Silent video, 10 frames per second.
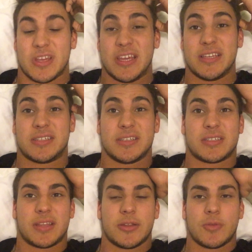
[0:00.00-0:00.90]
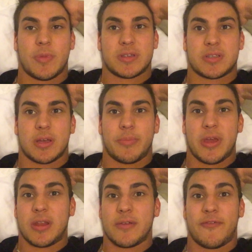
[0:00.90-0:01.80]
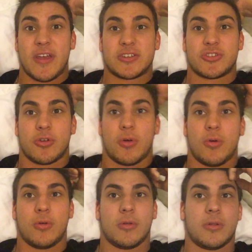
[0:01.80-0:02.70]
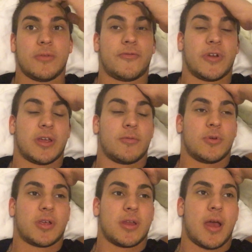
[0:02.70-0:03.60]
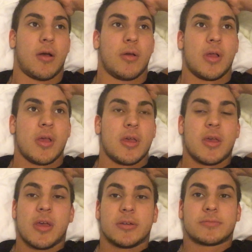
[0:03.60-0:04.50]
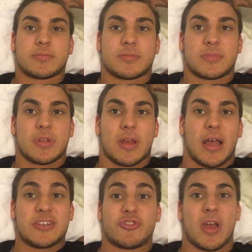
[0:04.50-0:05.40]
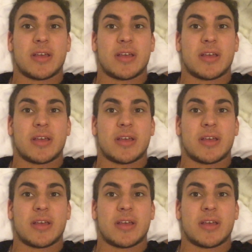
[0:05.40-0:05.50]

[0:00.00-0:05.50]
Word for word: easiest thing to mess up and it affects your whole freaking working out. As you